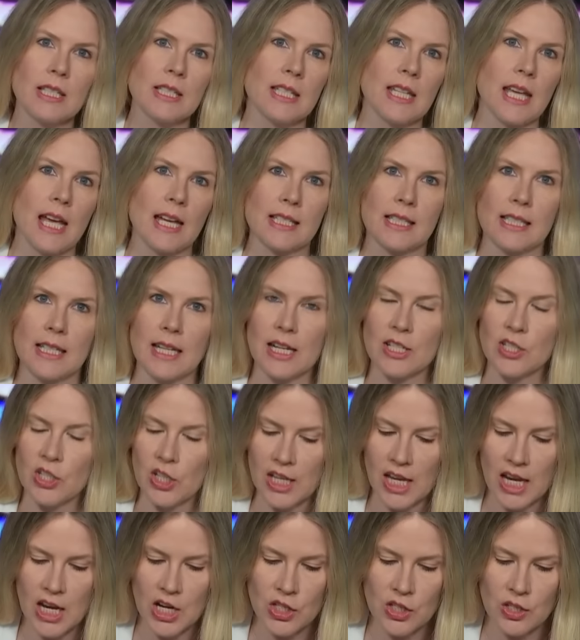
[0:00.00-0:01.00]
He has an
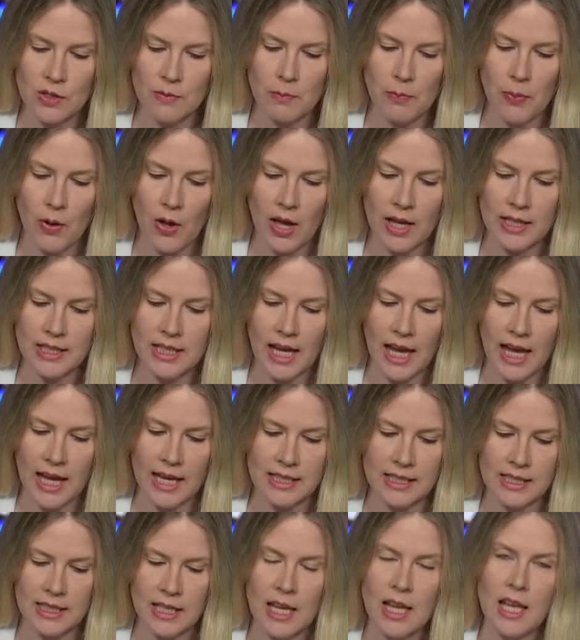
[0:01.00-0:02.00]
education
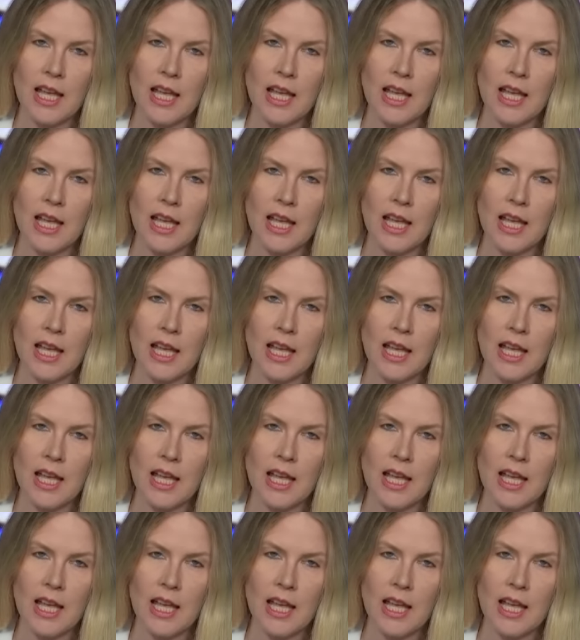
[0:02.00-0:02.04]
podcast,